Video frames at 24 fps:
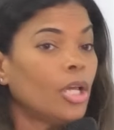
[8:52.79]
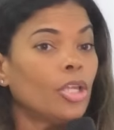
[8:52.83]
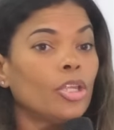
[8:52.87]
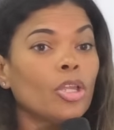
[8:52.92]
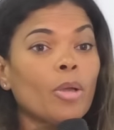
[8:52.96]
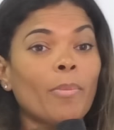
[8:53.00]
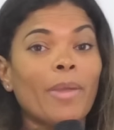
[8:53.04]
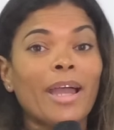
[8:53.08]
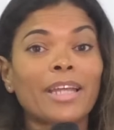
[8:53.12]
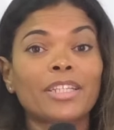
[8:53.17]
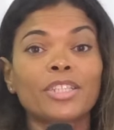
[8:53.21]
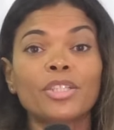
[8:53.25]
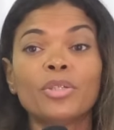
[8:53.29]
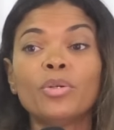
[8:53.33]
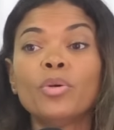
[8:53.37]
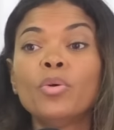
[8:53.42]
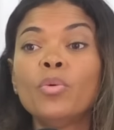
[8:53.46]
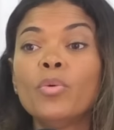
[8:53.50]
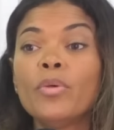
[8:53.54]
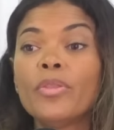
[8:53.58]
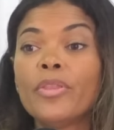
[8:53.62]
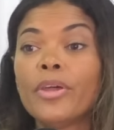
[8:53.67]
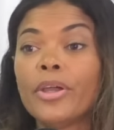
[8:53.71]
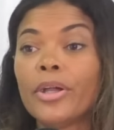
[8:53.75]
no matter
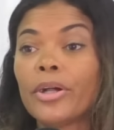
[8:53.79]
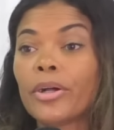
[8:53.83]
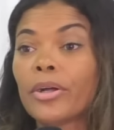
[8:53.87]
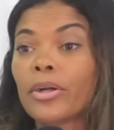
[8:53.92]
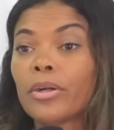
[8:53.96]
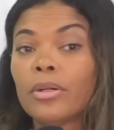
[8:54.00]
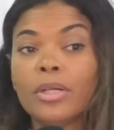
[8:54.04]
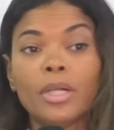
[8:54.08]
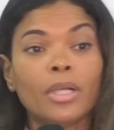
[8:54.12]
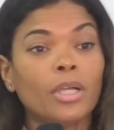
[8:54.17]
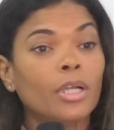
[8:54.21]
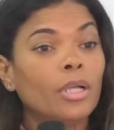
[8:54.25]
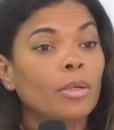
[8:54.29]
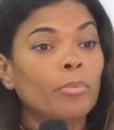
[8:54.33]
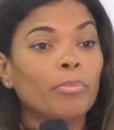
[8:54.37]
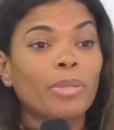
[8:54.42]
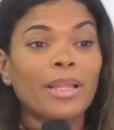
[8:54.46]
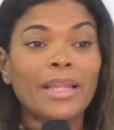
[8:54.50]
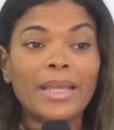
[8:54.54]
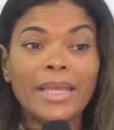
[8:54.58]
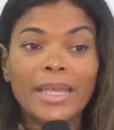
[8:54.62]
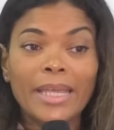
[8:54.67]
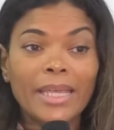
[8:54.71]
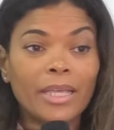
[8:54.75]
who they're
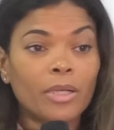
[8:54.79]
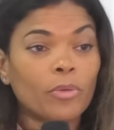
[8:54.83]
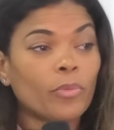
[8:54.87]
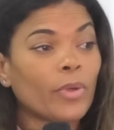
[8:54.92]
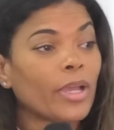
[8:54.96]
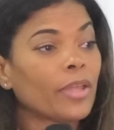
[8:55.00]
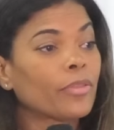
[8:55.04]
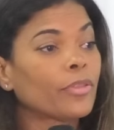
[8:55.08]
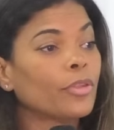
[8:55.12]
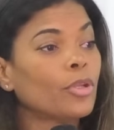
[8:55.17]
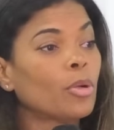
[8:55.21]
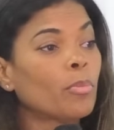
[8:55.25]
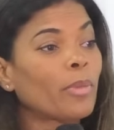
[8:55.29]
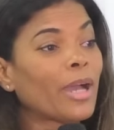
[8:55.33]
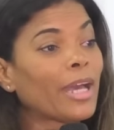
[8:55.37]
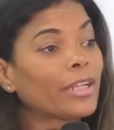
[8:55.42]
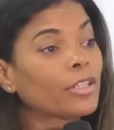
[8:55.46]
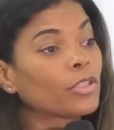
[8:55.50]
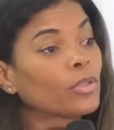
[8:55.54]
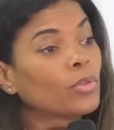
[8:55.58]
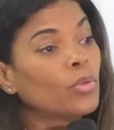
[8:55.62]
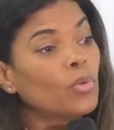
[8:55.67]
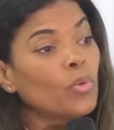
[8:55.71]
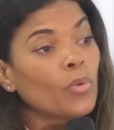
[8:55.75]
playing with, no
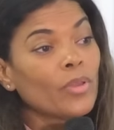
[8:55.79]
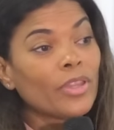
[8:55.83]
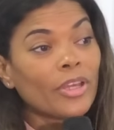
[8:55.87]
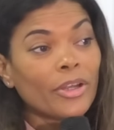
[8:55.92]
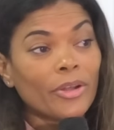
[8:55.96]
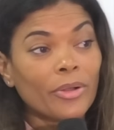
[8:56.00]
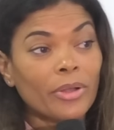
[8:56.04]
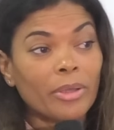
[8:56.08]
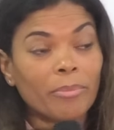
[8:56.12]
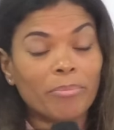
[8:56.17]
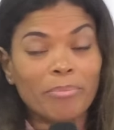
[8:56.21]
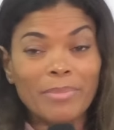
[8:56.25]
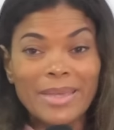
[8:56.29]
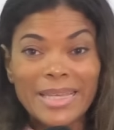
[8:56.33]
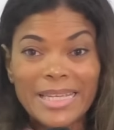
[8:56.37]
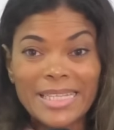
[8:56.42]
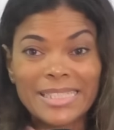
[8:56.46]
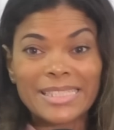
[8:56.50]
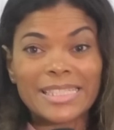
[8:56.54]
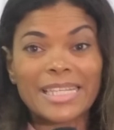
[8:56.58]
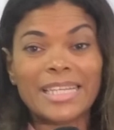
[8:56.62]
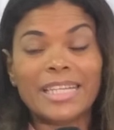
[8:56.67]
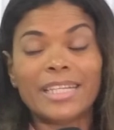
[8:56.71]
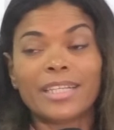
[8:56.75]
matter who they're
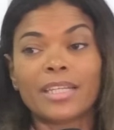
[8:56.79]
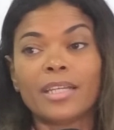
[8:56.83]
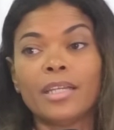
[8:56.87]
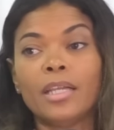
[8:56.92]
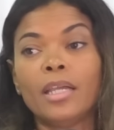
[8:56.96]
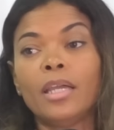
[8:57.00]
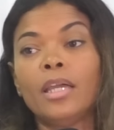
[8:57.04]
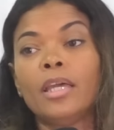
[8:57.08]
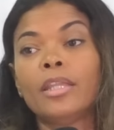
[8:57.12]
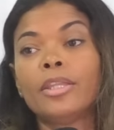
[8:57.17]
meeting,